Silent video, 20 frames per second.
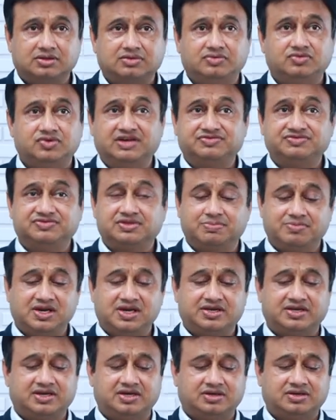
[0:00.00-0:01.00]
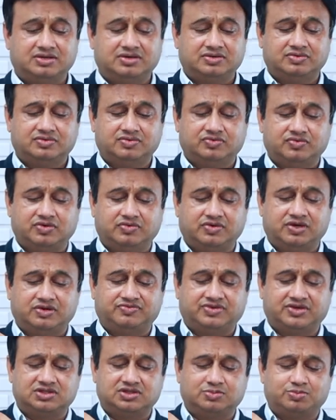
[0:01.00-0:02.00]
We have some milk here. We will
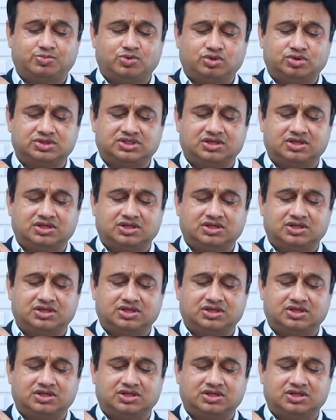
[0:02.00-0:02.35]
first pour